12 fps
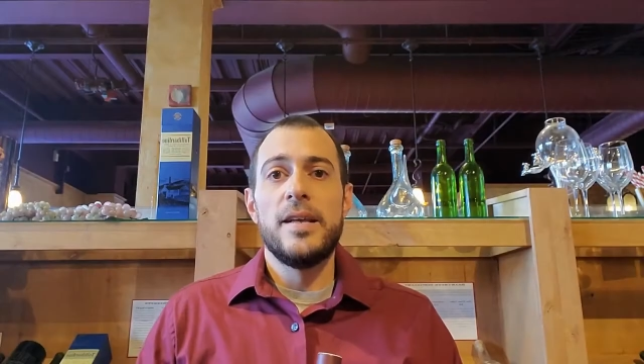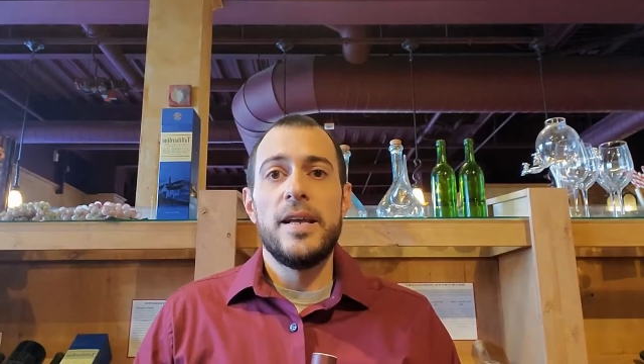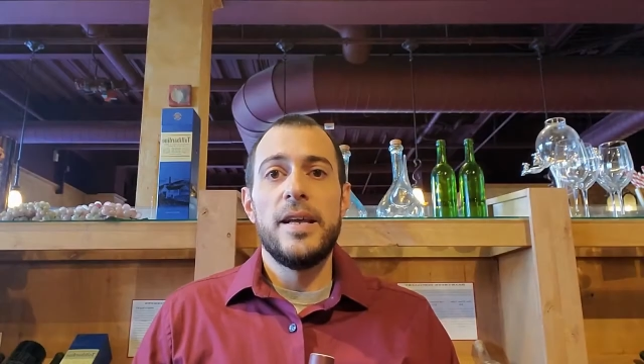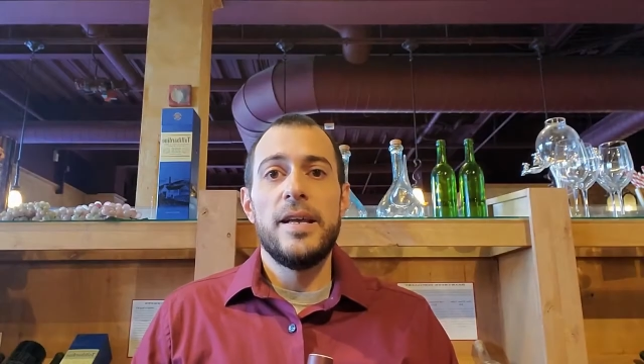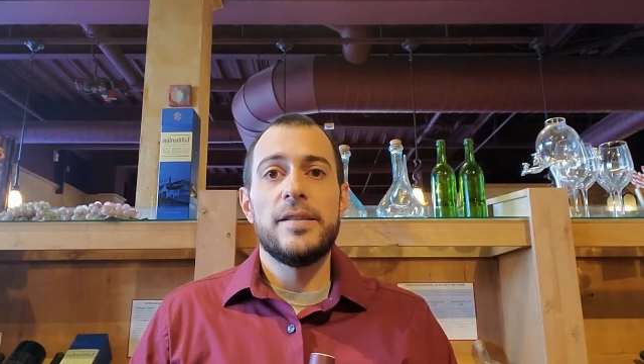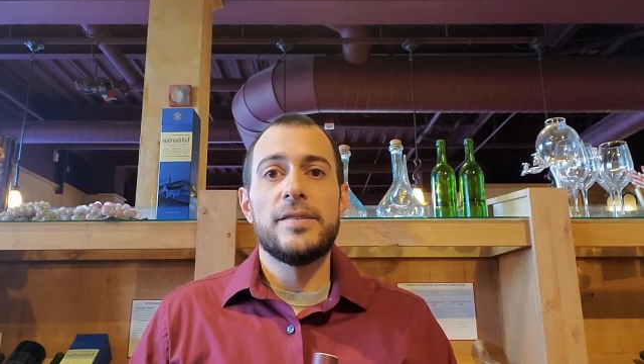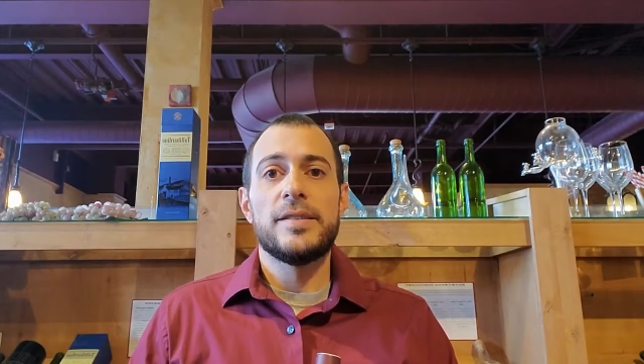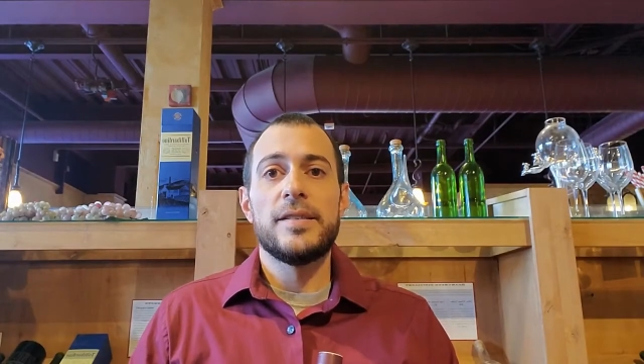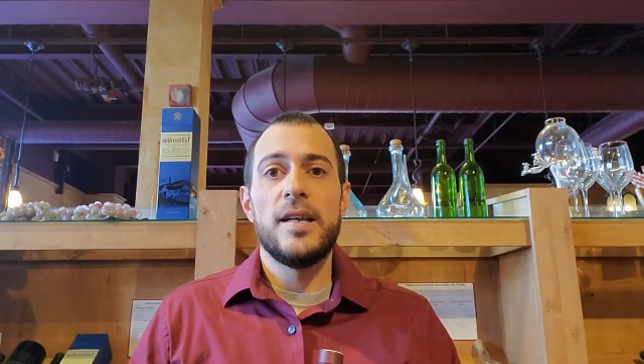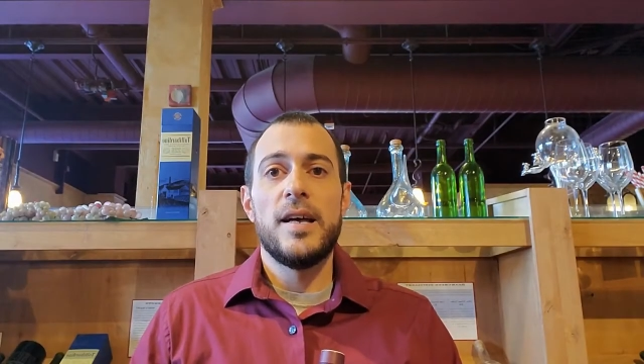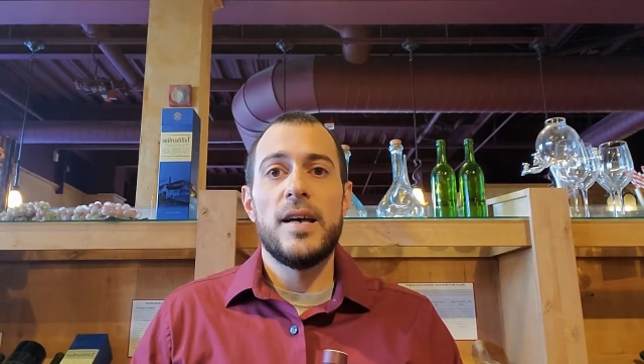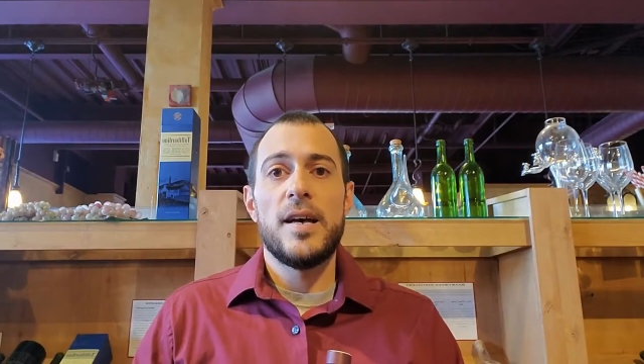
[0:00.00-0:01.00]
it's
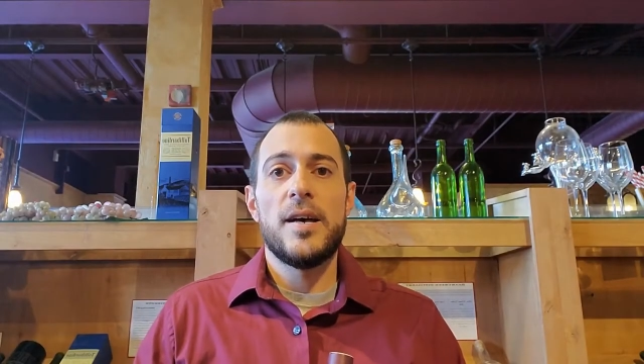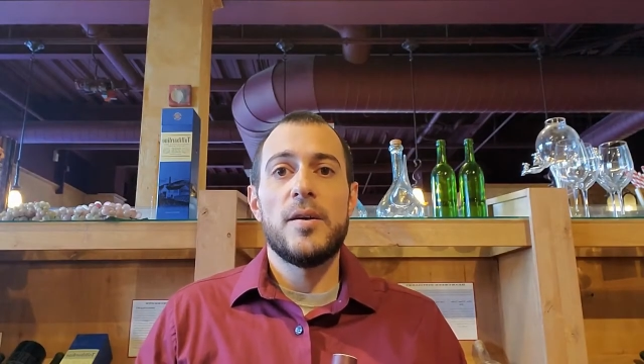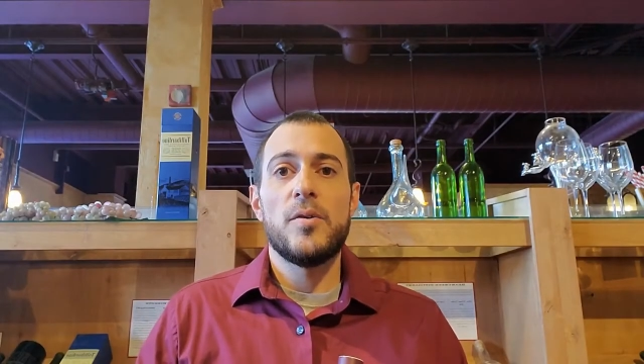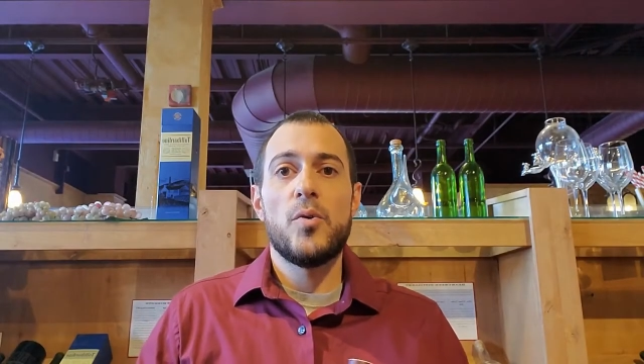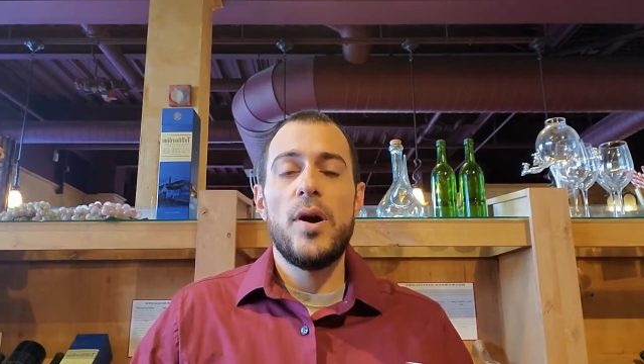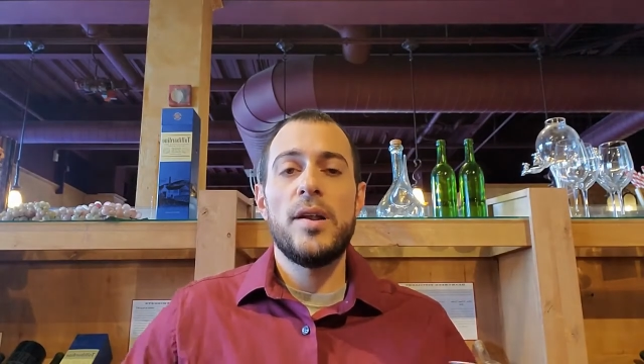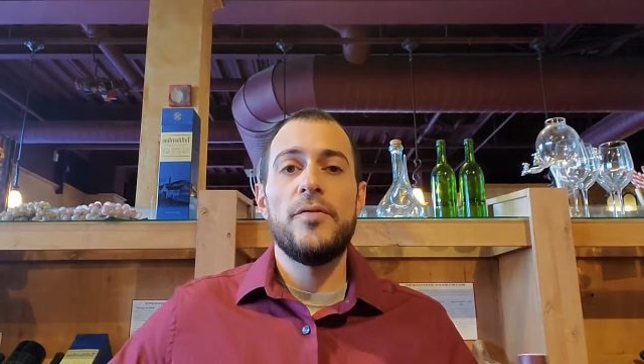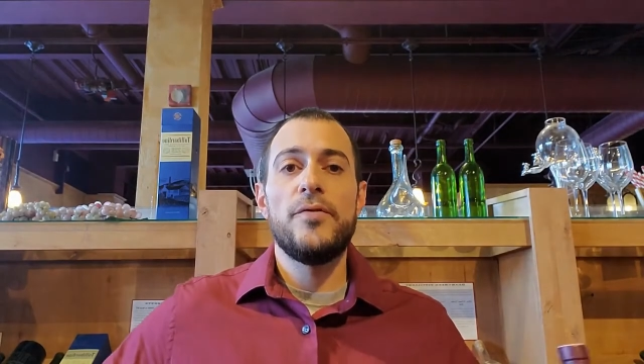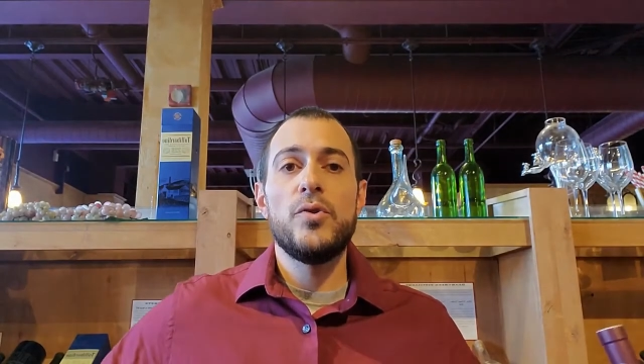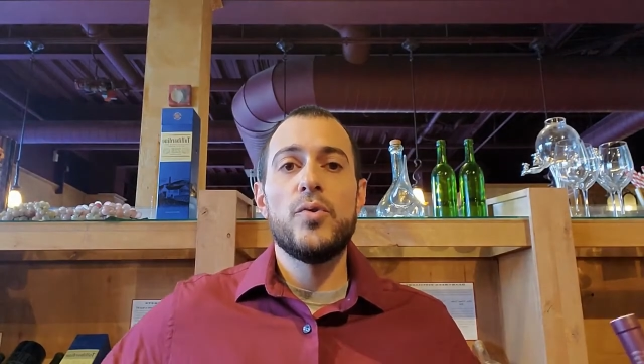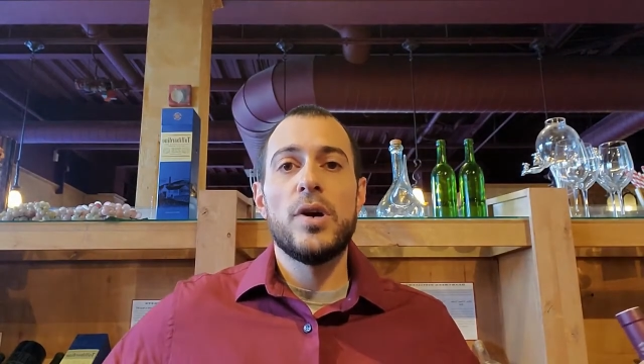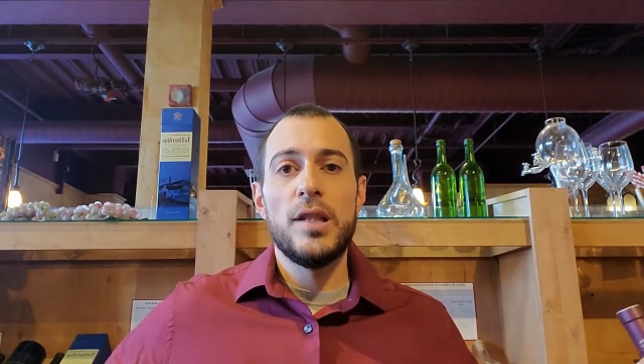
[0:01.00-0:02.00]
quite a
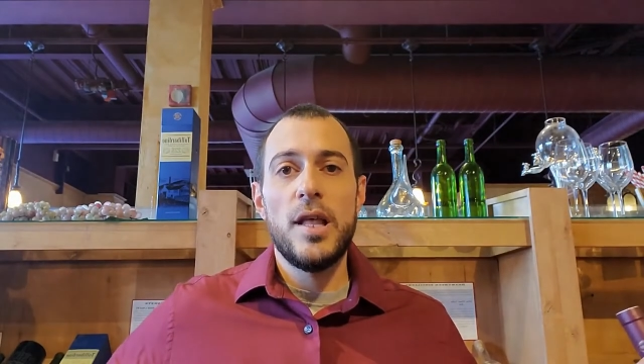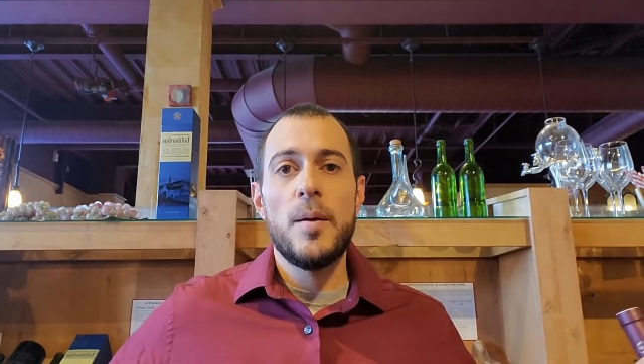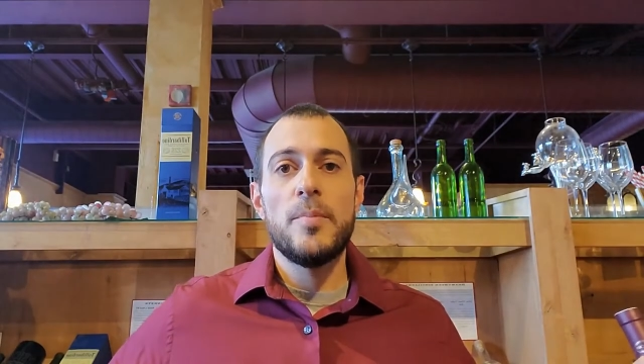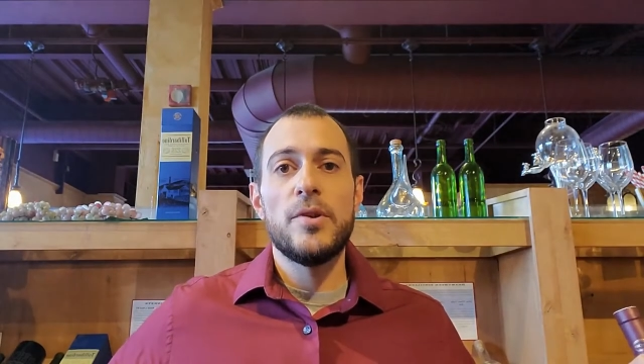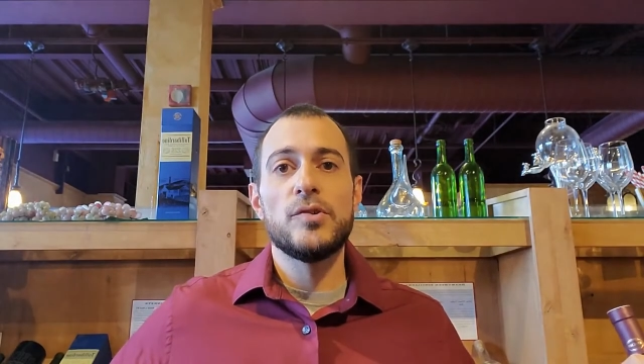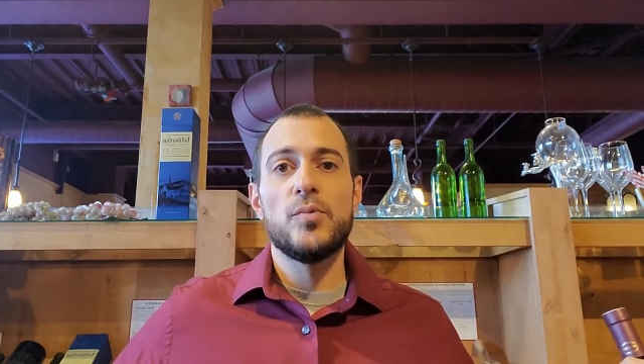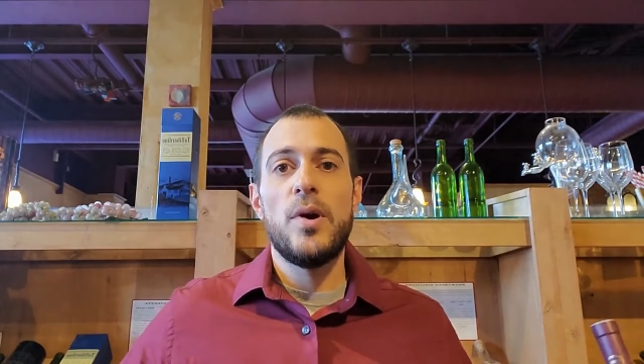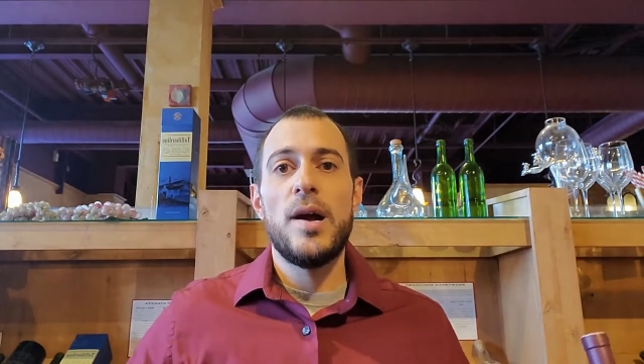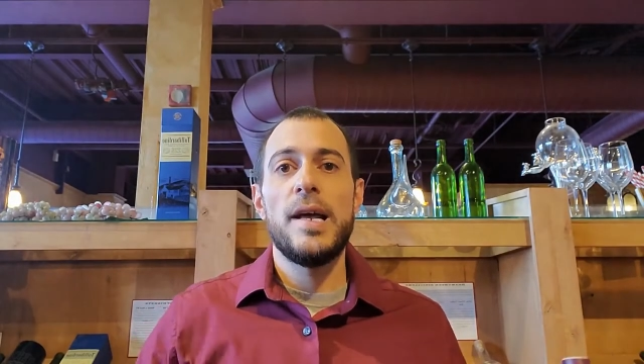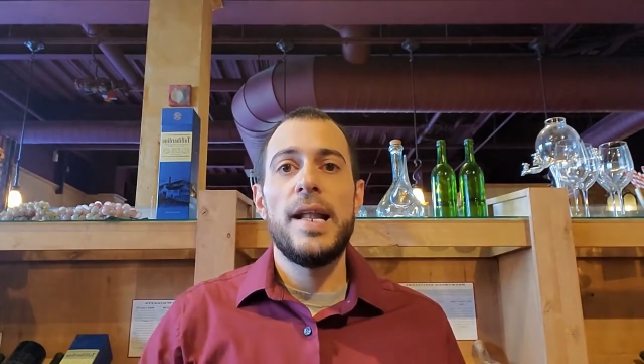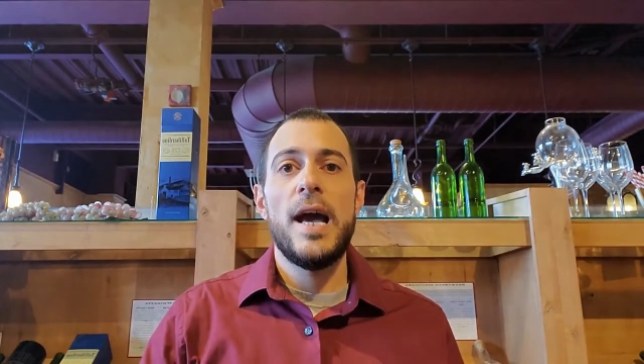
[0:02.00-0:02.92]
few kilometers wide.